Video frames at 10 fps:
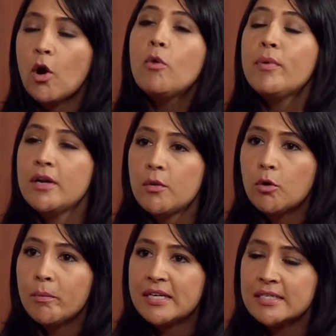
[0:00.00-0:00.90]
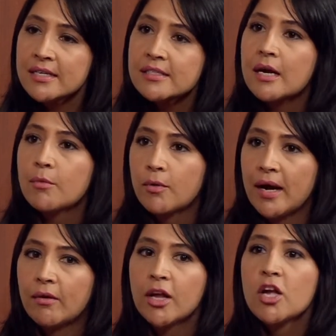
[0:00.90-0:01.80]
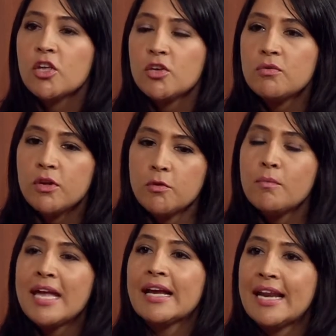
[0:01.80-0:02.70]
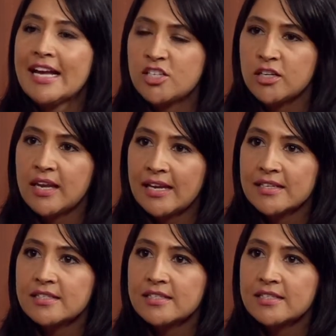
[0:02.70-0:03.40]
open enrollment does come around, you make an educated